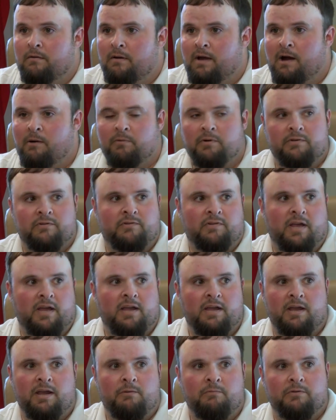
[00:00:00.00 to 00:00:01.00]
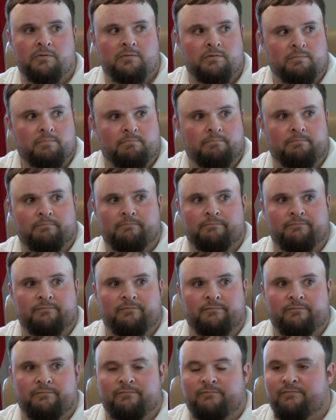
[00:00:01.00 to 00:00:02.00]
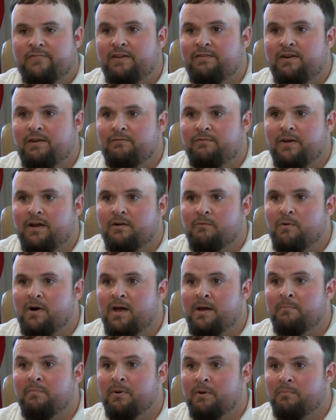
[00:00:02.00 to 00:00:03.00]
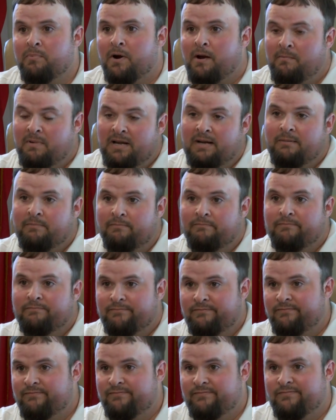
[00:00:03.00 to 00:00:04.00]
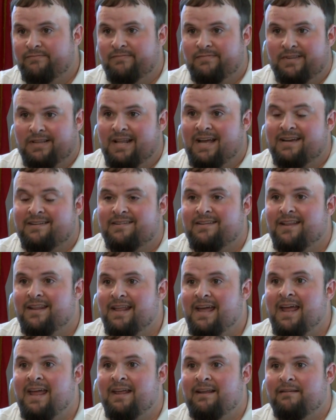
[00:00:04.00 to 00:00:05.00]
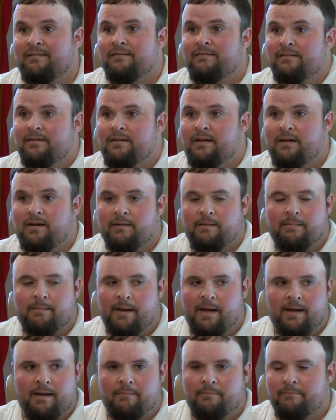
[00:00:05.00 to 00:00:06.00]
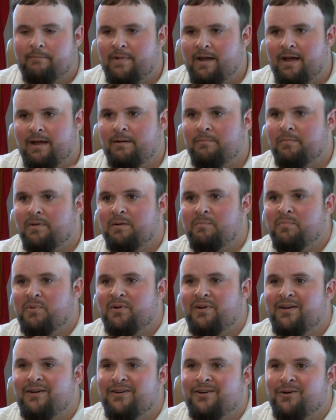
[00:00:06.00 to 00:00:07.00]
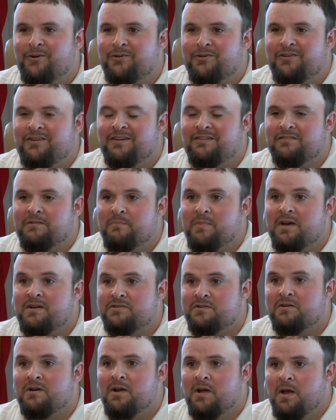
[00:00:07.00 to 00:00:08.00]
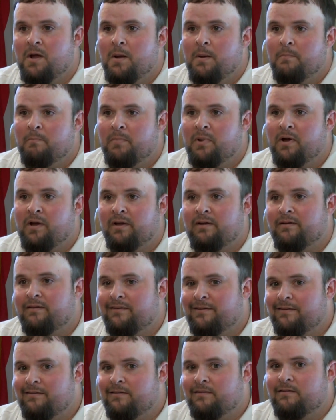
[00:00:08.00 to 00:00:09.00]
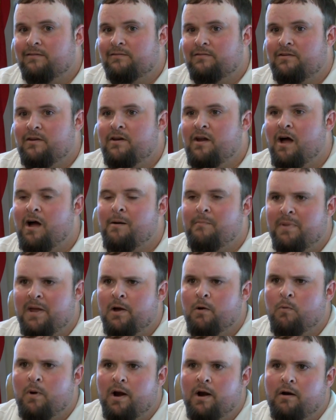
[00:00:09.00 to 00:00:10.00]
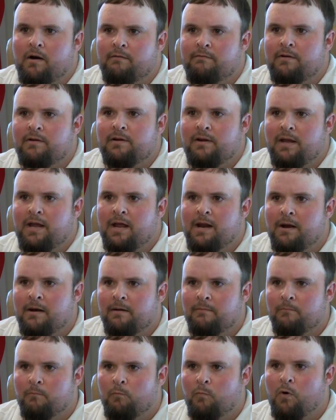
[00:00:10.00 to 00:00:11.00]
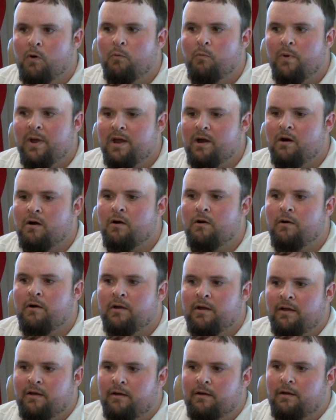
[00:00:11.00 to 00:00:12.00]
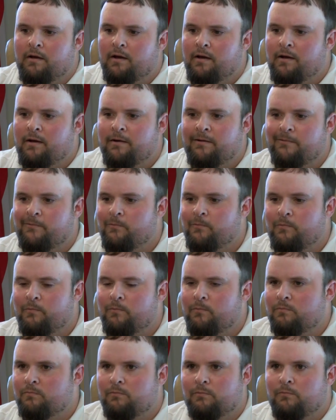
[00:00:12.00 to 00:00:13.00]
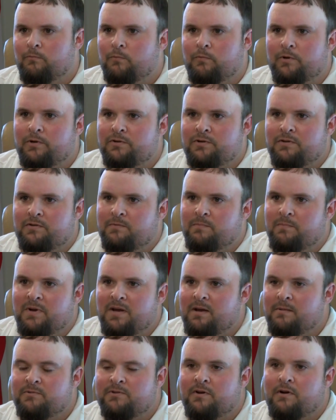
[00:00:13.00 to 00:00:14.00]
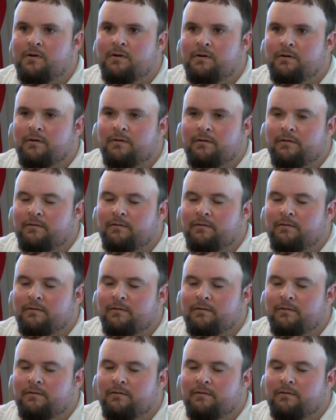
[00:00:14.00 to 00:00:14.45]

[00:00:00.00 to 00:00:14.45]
I wouldn't say he was 50 feet away, but probably less than that. I didn't pull out yardsticks and measure. But to not be aware of it and what we heard would just be absurd.